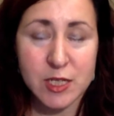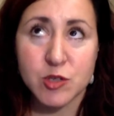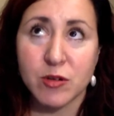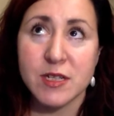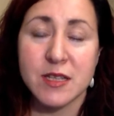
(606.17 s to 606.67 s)

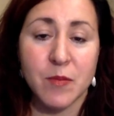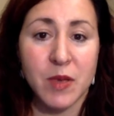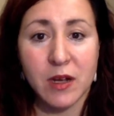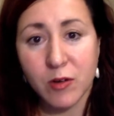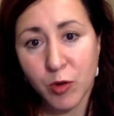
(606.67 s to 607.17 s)
Stories can be
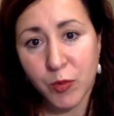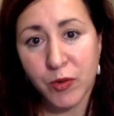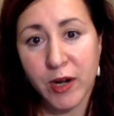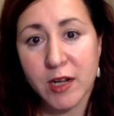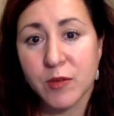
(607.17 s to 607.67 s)

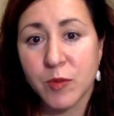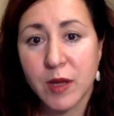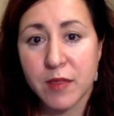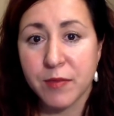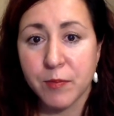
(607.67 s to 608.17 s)
incorporated
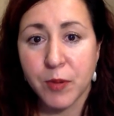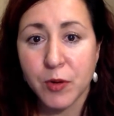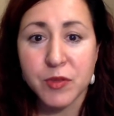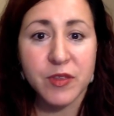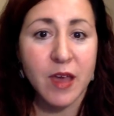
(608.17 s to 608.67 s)
with
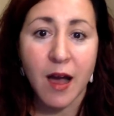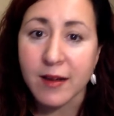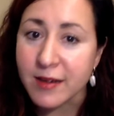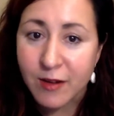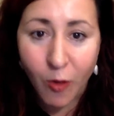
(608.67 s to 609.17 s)
both
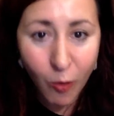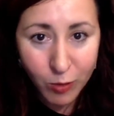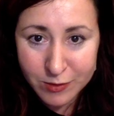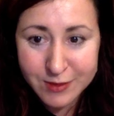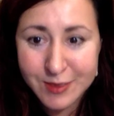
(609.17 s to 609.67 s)
young and old.